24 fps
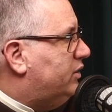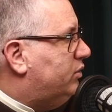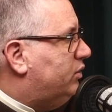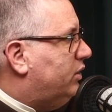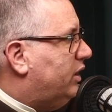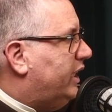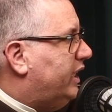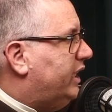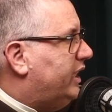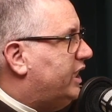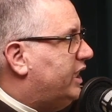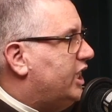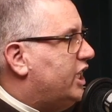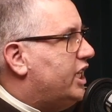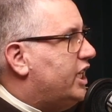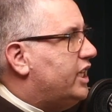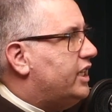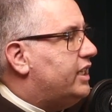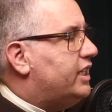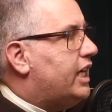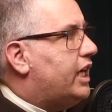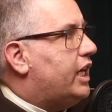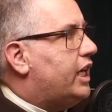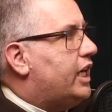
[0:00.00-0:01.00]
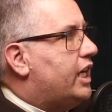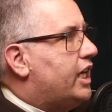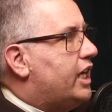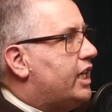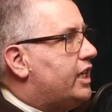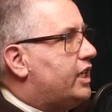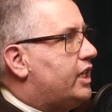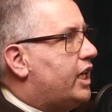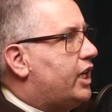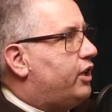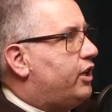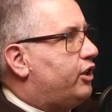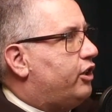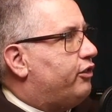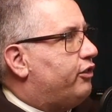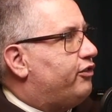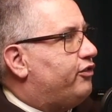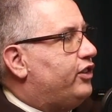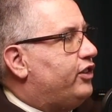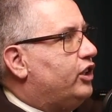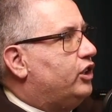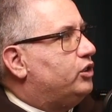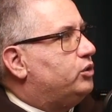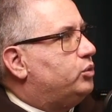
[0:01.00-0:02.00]
Right? They're
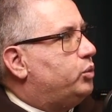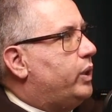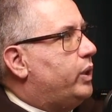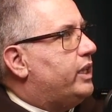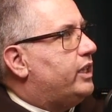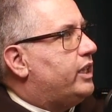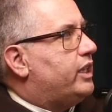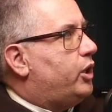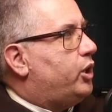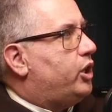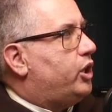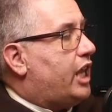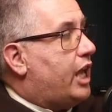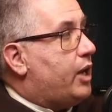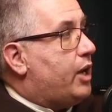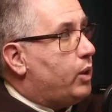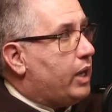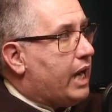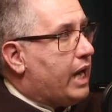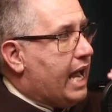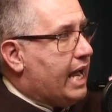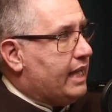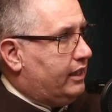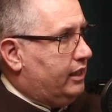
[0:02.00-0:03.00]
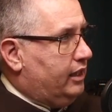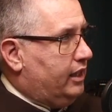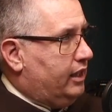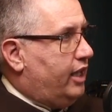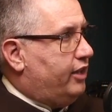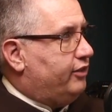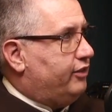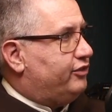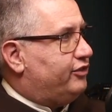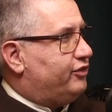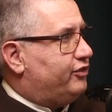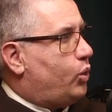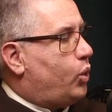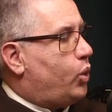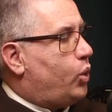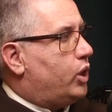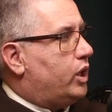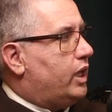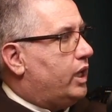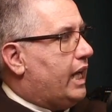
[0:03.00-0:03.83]
filled with, they had love for,